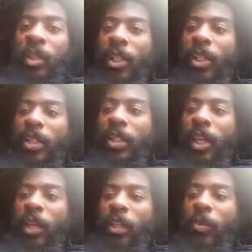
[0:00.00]

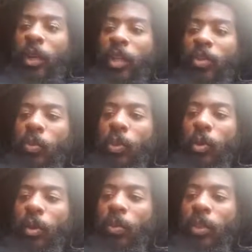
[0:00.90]
silently wage
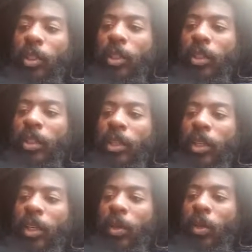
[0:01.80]
war, because
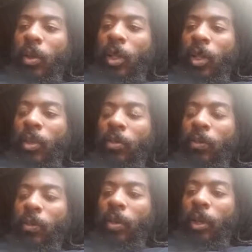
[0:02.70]
in the
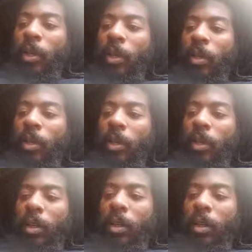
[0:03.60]
void
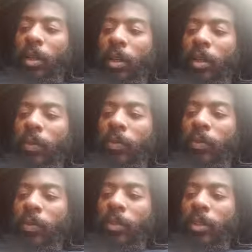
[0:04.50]
of
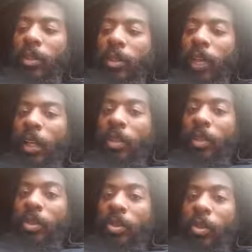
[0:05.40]
silently
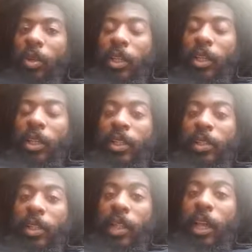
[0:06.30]
doing it,
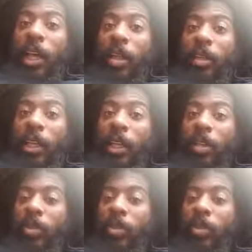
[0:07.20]
it's loud now. So